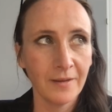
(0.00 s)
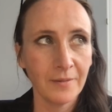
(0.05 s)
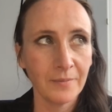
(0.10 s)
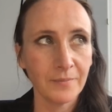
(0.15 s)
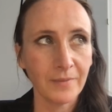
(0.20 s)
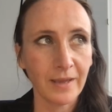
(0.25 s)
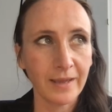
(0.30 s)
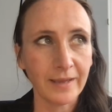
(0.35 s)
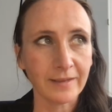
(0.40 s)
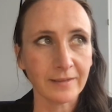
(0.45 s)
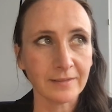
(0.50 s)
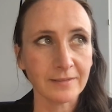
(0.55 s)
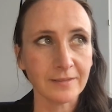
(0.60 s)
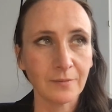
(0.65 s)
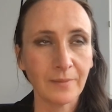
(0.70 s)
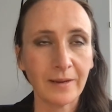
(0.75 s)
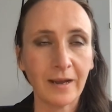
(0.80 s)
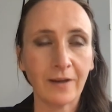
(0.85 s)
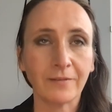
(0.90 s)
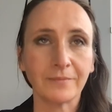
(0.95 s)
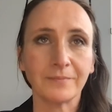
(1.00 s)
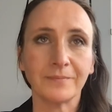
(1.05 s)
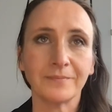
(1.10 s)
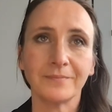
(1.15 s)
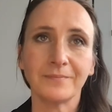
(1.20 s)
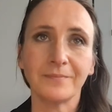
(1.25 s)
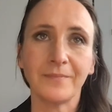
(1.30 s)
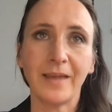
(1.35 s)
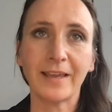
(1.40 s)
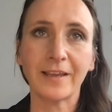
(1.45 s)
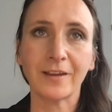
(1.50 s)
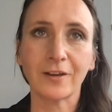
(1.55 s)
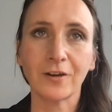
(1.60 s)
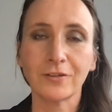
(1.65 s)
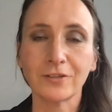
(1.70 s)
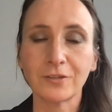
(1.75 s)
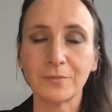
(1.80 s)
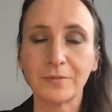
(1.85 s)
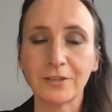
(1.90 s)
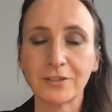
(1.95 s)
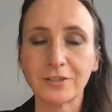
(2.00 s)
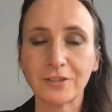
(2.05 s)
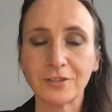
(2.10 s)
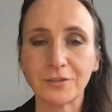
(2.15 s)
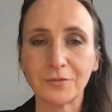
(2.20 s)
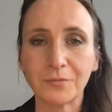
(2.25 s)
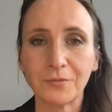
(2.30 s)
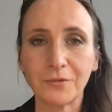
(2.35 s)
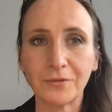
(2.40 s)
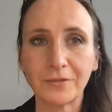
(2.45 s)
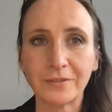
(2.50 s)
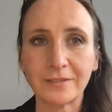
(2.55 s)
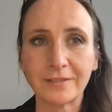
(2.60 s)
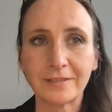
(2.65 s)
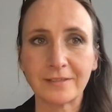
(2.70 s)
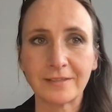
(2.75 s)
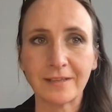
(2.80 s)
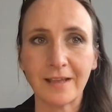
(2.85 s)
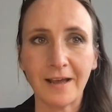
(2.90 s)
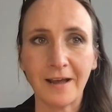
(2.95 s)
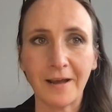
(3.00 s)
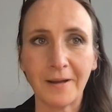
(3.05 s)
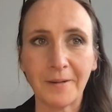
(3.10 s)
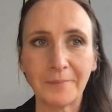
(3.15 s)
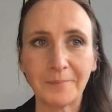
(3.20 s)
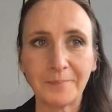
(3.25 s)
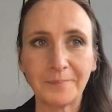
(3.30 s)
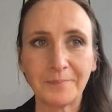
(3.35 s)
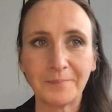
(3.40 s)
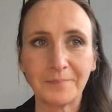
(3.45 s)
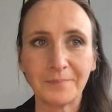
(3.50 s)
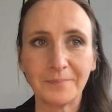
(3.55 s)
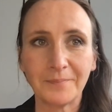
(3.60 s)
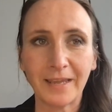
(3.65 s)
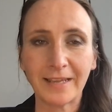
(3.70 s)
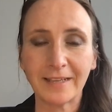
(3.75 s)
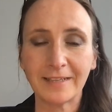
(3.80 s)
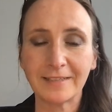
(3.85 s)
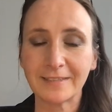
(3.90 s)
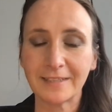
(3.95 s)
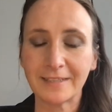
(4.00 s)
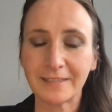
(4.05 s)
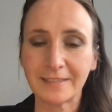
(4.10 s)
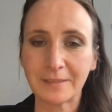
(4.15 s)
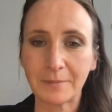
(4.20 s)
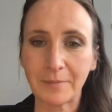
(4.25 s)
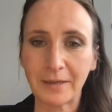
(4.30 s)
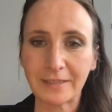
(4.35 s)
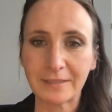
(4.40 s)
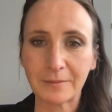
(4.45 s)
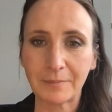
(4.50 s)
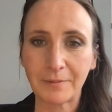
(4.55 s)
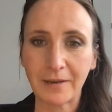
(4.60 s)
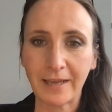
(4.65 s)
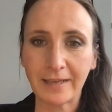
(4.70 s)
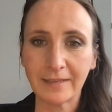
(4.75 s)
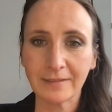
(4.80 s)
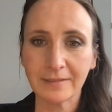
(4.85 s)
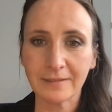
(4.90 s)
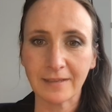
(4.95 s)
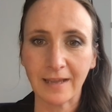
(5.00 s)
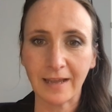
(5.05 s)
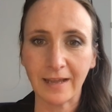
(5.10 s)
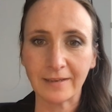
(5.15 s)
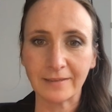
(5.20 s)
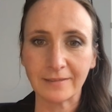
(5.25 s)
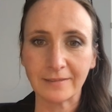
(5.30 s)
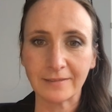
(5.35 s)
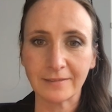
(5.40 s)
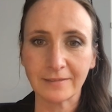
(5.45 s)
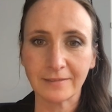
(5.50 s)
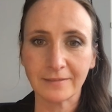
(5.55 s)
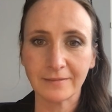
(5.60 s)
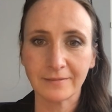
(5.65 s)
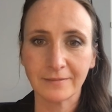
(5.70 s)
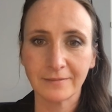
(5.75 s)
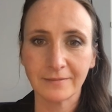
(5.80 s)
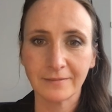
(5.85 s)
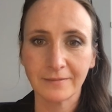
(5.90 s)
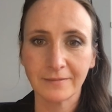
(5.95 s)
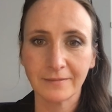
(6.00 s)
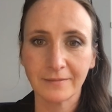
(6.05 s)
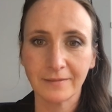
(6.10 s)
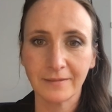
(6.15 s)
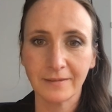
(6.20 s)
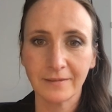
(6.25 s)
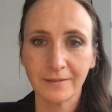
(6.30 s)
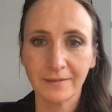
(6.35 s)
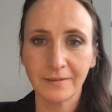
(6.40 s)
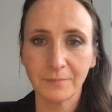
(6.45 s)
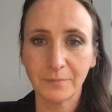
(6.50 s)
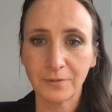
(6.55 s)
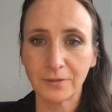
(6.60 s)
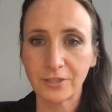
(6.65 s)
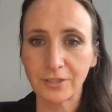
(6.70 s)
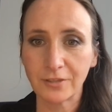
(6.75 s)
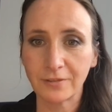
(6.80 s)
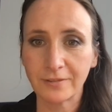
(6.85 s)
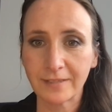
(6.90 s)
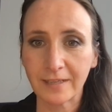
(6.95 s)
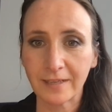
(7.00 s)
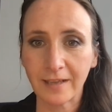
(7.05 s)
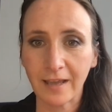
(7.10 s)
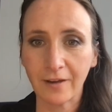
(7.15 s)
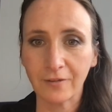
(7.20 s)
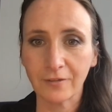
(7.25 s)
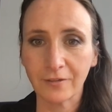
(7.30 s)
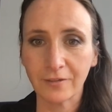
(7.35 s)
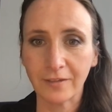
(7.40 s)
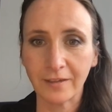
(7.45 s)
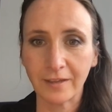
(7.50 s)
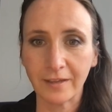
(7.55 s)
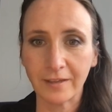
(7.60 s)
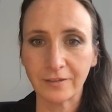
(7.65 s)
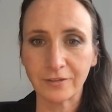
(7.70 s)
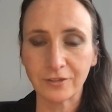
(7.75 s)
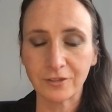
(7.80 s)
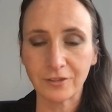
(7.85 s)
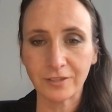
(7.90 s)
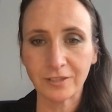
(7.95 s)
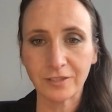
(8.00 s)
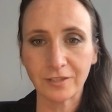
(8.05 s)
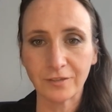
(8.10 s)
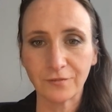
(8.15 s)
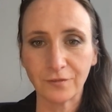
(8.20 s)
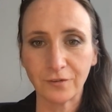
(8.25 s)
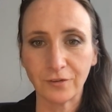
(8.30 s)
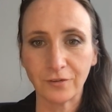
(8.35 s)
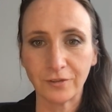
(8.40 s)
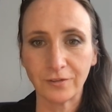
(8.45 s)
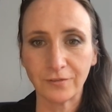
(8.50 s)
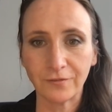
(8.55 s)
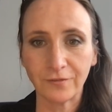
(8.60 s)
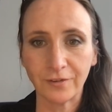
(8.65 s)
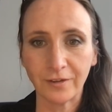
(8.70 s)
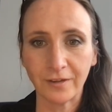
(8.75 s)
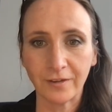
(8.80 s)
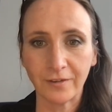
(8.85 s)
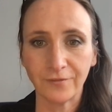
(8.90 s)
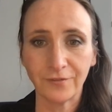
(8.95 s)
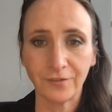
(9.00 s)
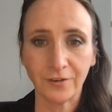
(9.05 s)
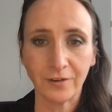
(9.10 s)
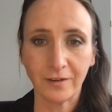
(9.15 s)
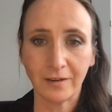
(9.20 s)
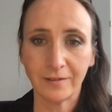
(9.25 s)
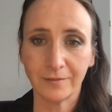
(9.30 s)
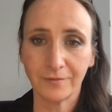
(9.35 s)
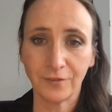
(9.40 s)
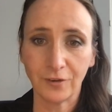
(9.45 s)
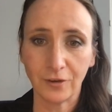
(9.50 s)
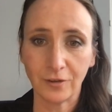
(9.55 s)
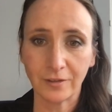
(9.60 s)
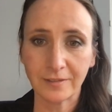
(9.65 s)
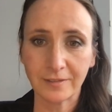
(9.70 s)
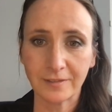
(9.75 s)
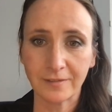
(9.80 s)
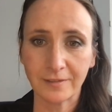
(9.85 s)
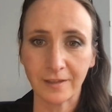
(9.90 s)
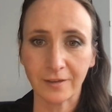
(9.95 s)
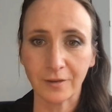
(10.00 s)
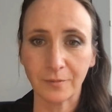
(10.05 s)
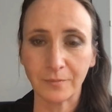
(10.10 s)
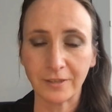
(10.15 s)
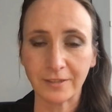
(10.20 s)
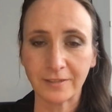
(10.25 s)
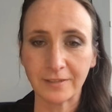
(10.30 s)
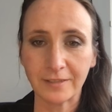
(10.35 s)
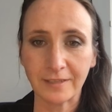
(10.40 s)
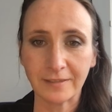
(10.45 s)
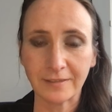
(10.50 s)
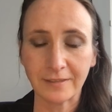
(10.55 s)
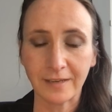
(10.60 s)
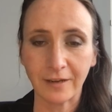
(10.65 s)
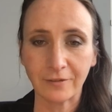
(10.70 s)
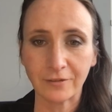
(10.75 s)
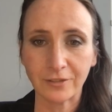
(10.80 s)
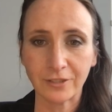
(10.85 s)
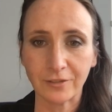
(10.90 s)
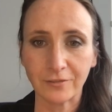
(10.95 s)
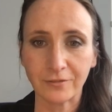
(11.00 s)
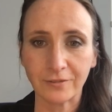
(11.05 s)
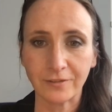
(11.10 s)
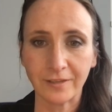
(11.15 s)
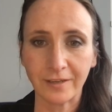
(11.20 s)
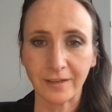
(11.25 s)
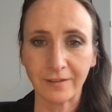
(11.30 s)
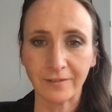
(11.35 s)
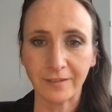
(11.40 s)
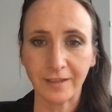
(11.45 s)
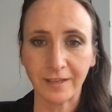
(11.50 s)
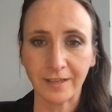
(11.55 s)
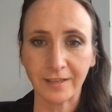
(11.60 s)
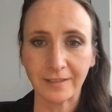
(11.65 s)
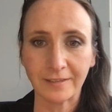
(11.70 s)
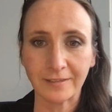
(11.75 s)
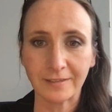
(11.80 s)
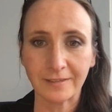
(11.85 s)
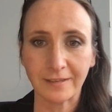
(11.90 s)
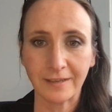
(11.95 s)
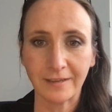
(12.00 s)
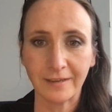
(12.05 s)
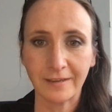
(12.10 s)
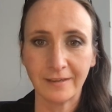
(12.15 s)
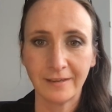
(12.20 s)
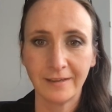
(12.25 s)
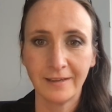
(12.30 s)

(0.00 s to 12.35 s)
make a contribution towards making cities a better place and producing healthy and nutritious food for us, the communities, and our children. I think is a